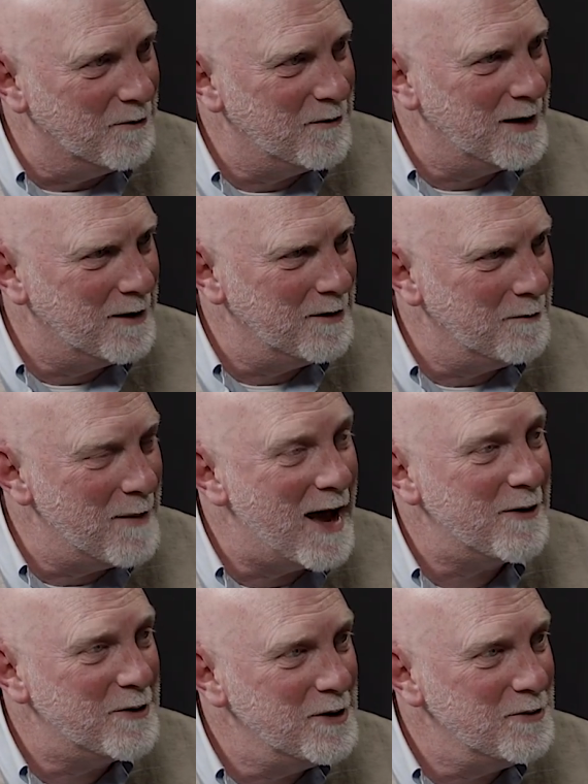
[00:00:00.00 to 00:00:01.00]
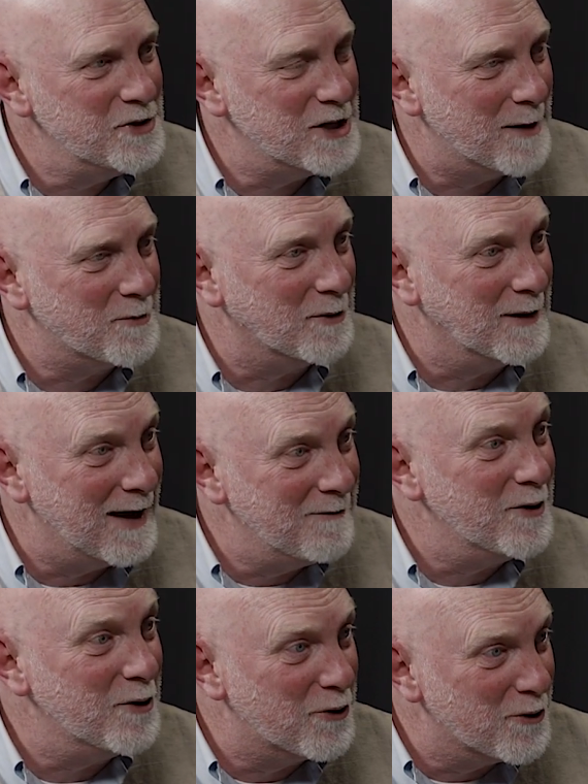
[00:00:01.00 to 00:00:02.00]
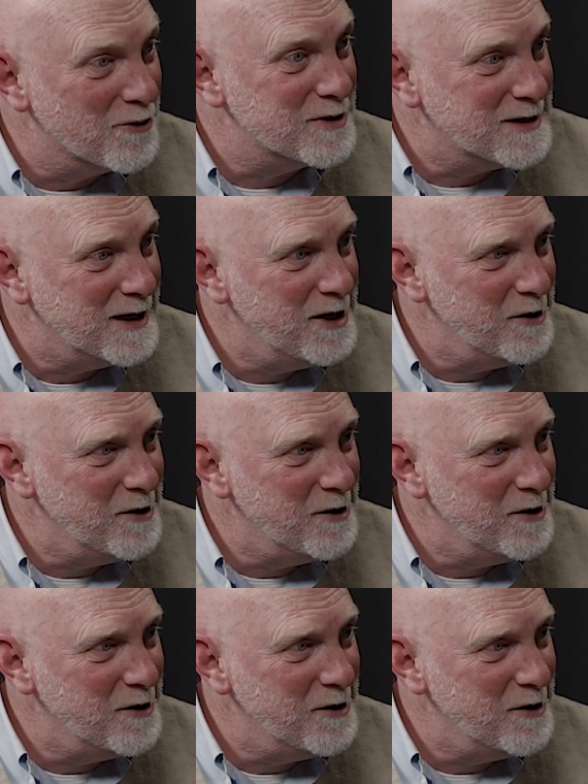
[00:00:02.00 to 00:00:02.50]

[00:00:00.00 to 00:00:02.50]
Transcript: found in Matthew chapter 11 to 13.